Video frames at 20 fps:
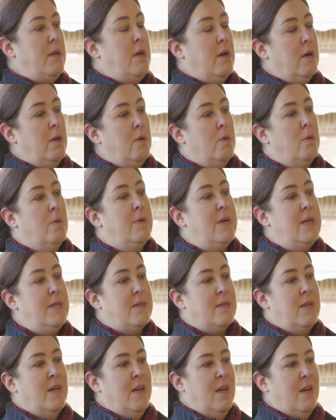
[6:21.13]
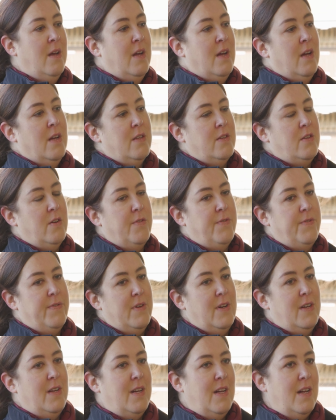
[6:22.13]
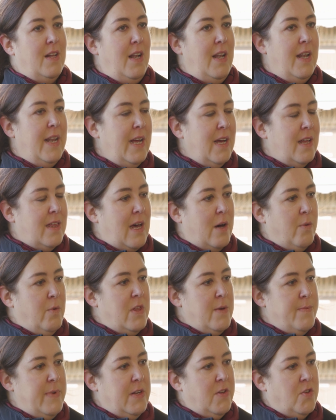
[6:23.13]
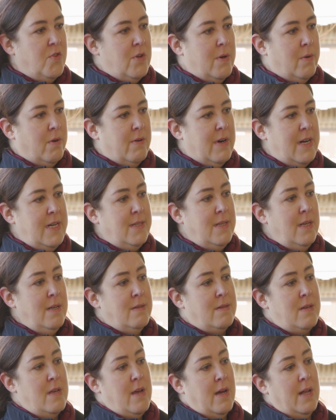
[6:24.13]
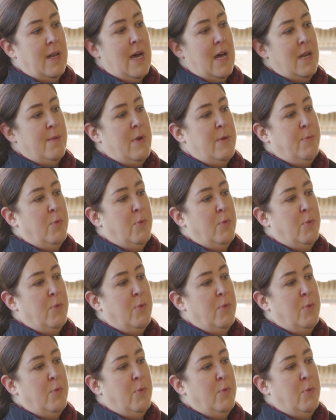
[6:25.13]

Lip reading: You can always sort of link that with a bit of strip grazing, so you can add a bit